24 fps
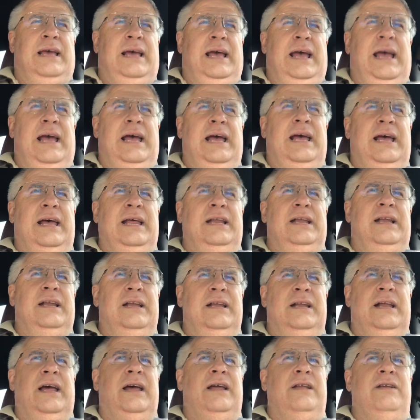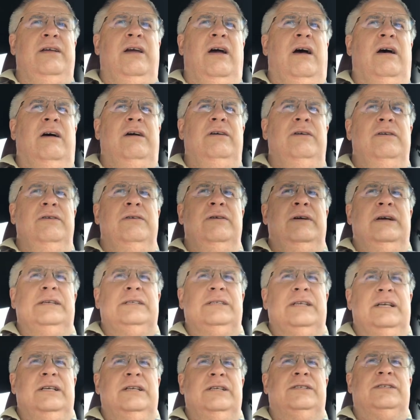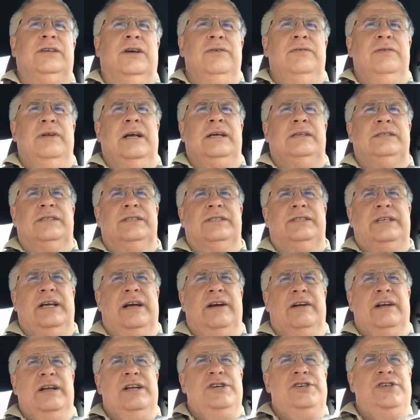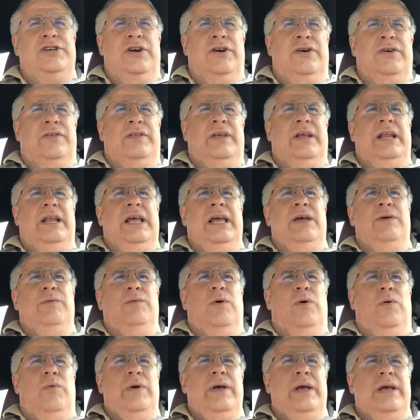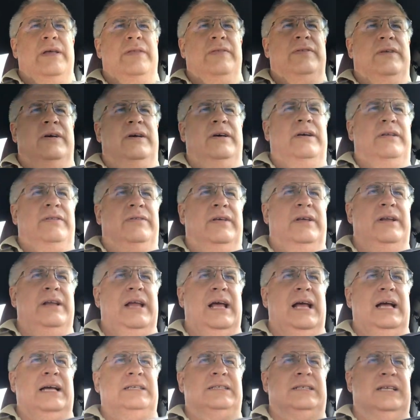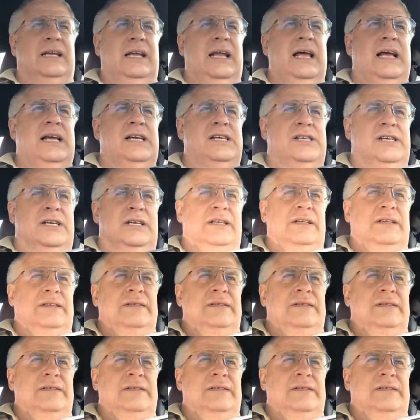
And Netanyahu isn't so necessarily sure that he will win the next election.